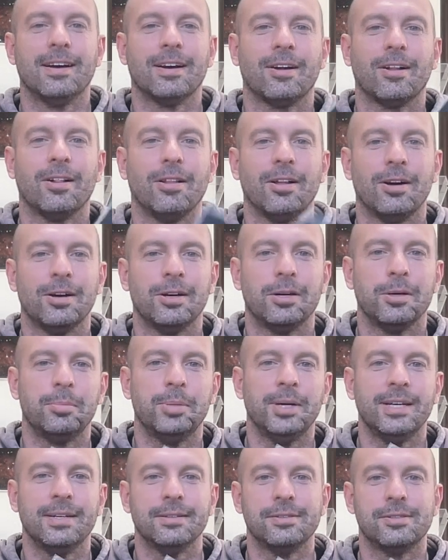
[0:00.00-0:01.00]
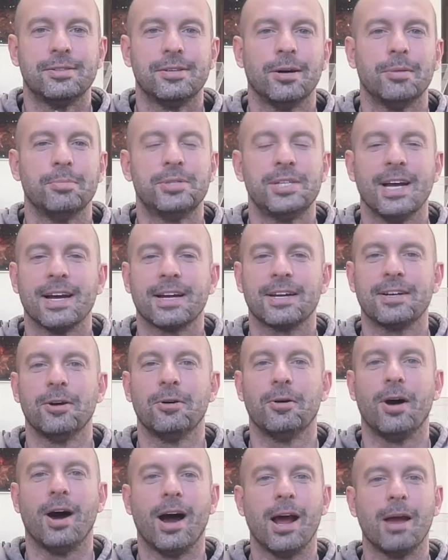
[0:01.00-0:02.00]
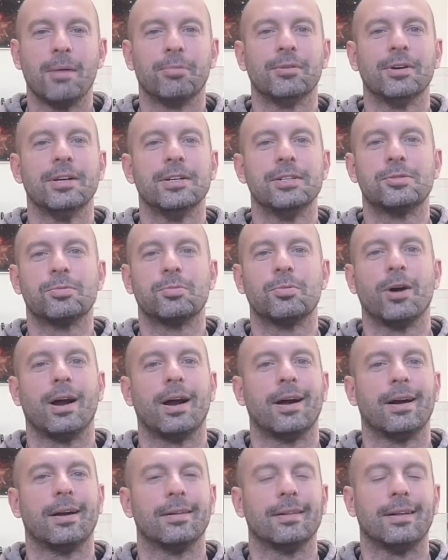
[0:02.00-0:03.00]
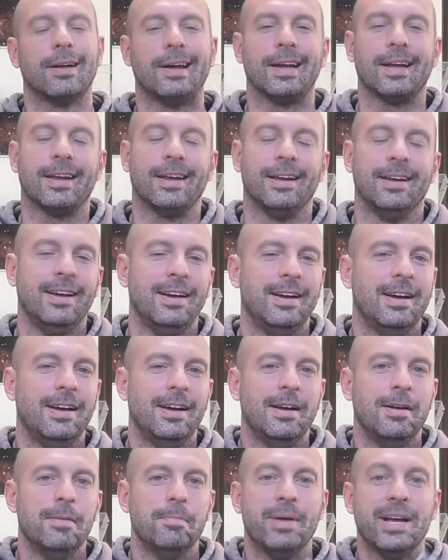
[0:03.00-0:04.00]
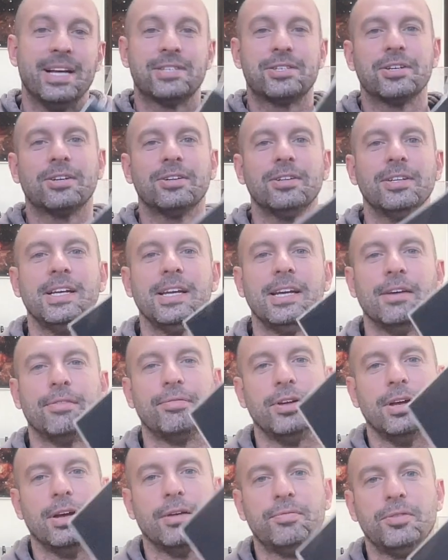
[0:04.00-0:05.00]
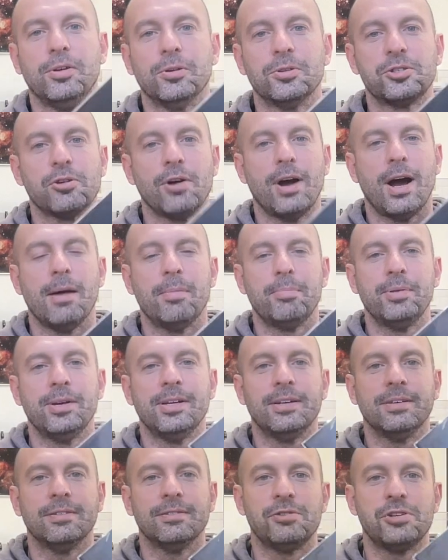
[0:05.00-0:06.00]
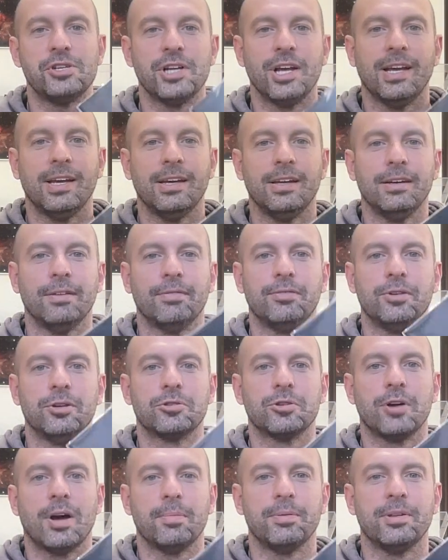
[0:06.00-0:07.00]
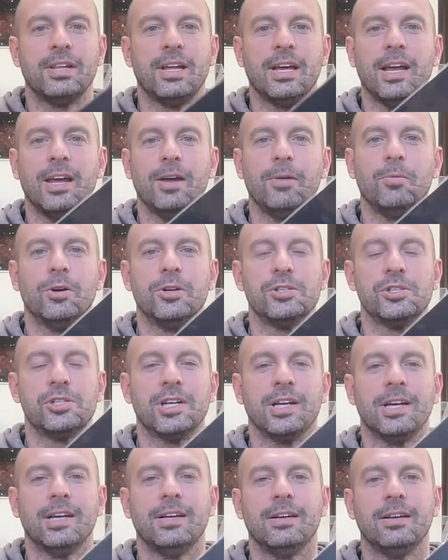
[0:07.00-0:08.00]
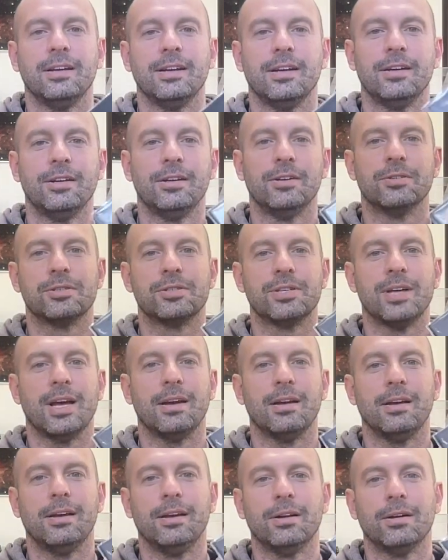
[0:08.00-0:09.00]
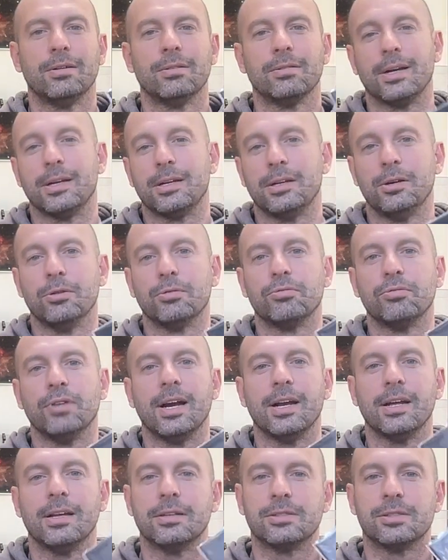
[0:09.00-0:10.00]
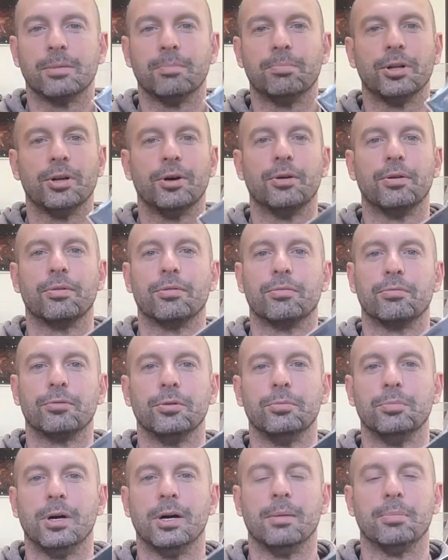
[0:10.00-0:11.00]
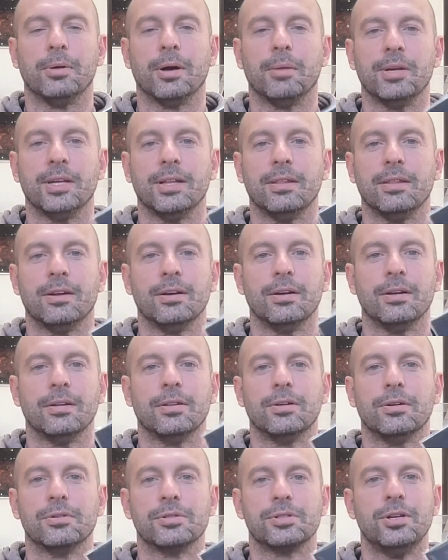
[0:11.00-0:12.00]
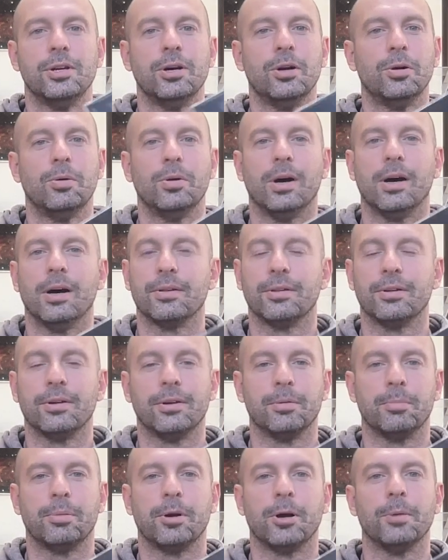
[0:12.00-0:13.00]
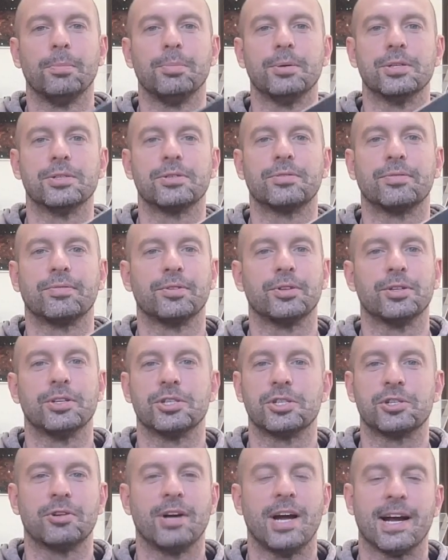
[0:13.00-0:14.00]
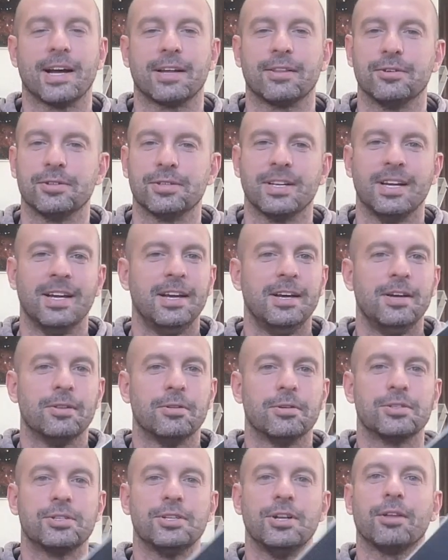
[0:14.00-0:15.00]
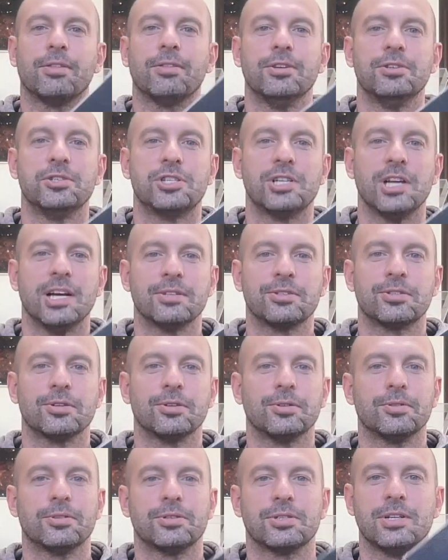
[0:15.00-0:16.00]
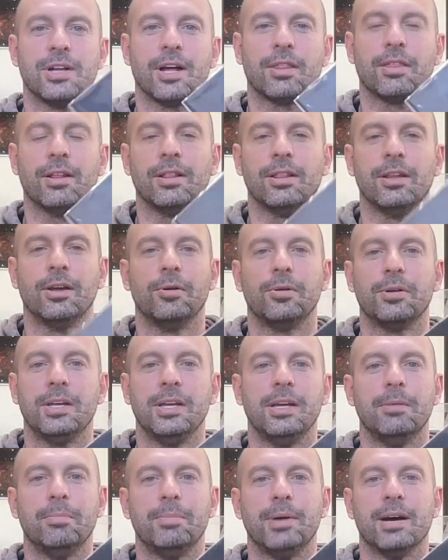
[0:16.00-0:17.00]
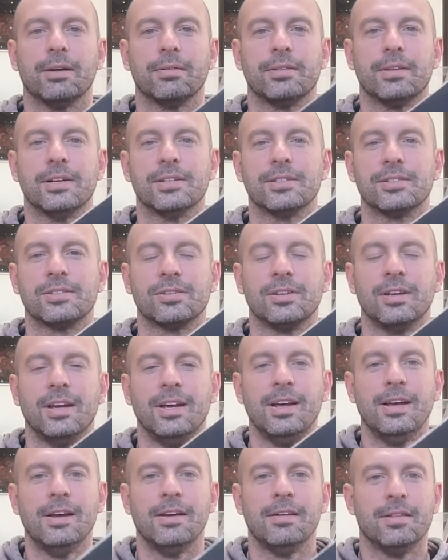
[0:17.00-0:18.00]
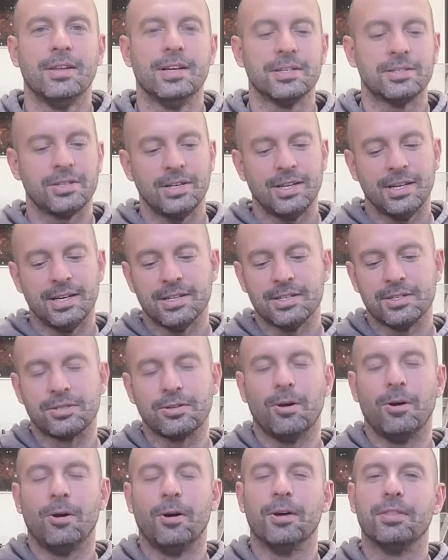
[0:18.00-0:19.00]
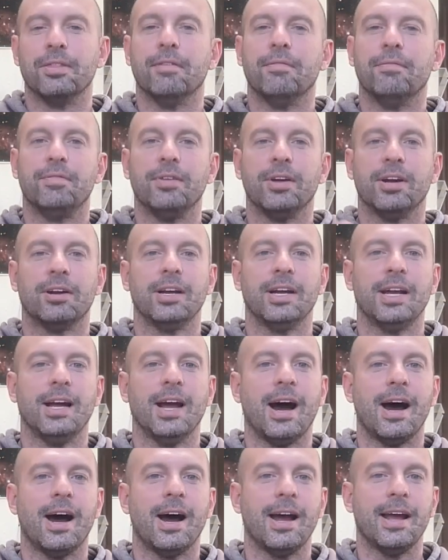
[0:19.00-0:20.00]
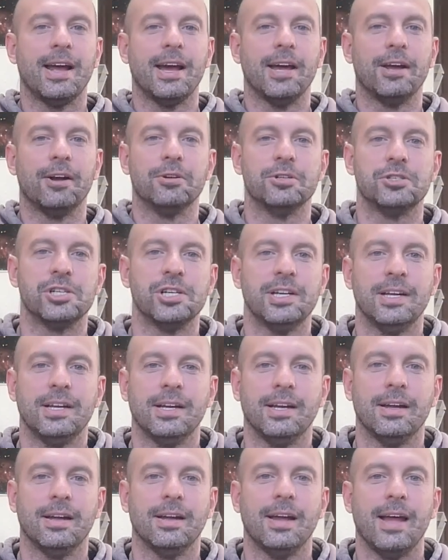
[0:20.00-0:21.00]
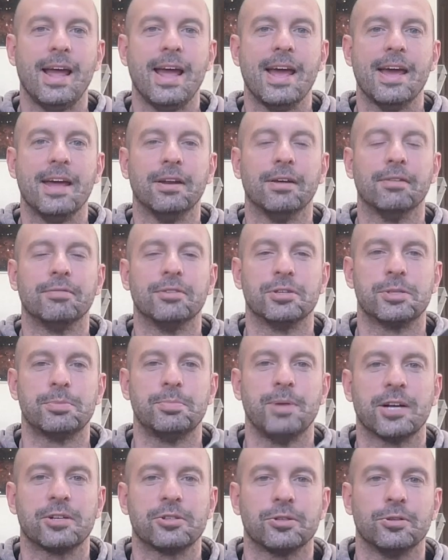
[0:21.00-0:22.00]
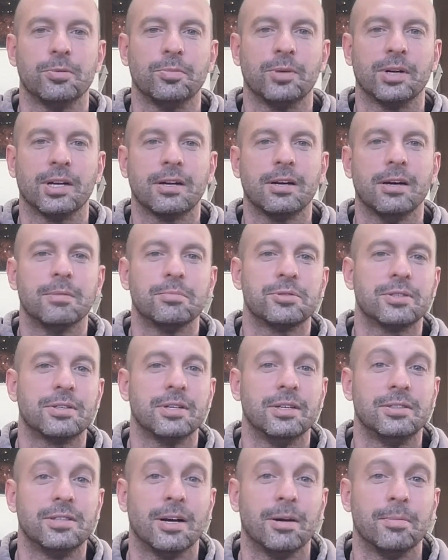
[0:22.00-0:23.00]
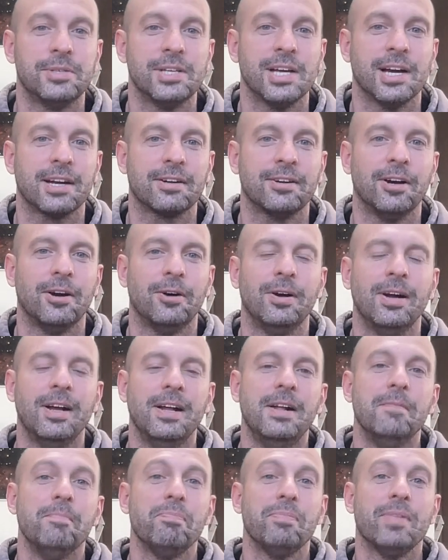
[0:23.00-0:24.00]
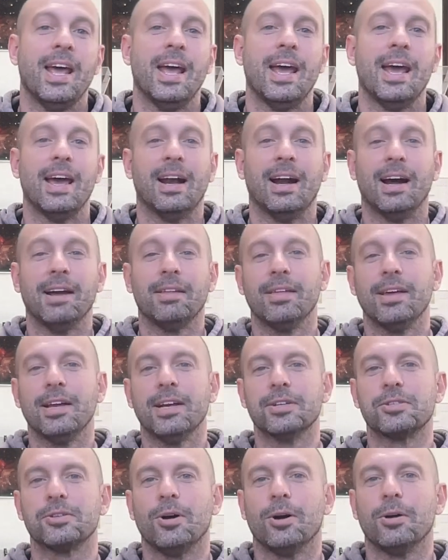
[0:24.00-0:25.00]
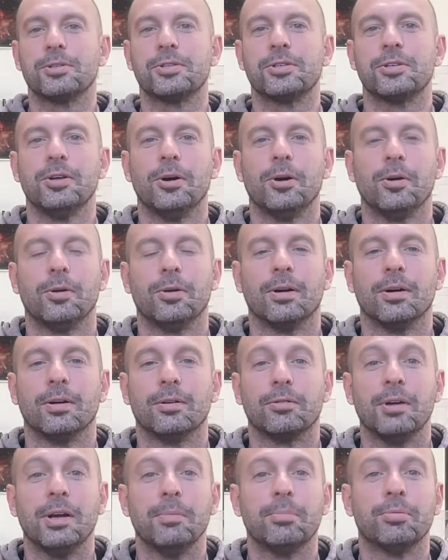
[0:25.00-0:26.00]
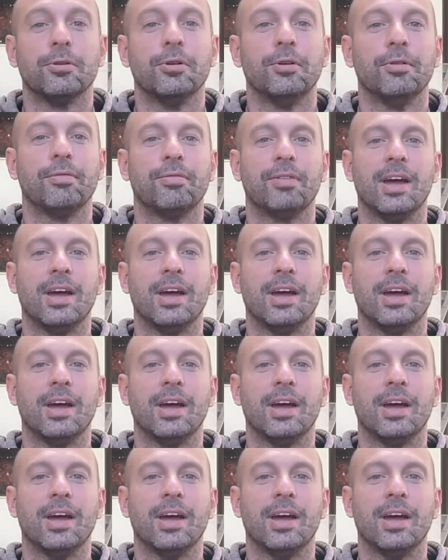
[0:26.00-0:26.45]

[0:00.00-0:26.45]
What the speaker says: club dub techno hybrids where, like, basically if you're dropping Chained, if you're dropping the A1 Chained in your set here, like you're ready to blow the room up. I mean, there's no other purpose for this track. There's nothing gentle, there's nothing low key about this. This is on the very high energy end of the spectrum when it comes to dub techno. And I think it's also a great proof